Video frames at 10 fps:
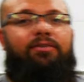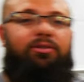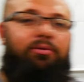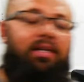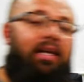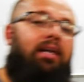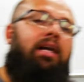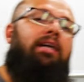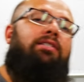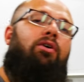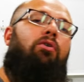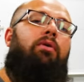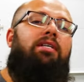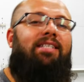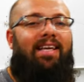for tuning in as
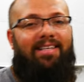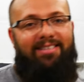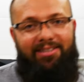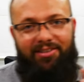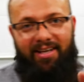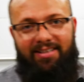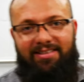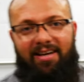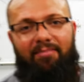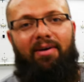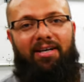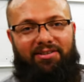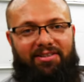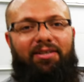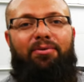always, and until next time, I'll
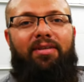see you